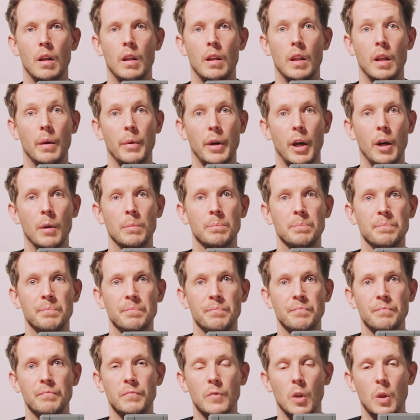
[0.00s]
There we go,
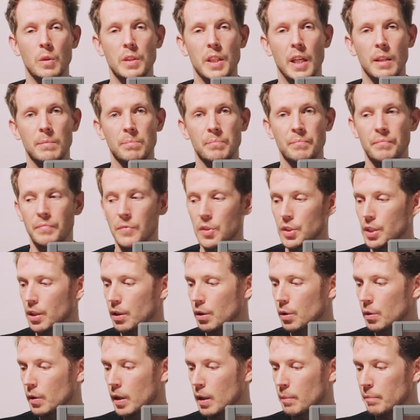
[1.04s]
all done.
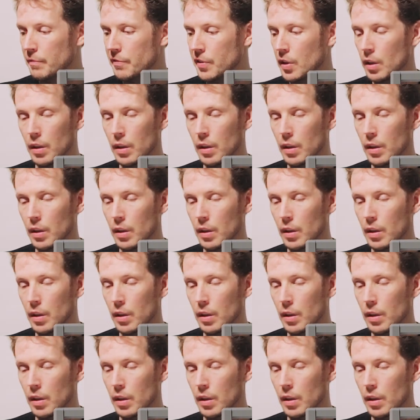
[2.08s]
So if you've got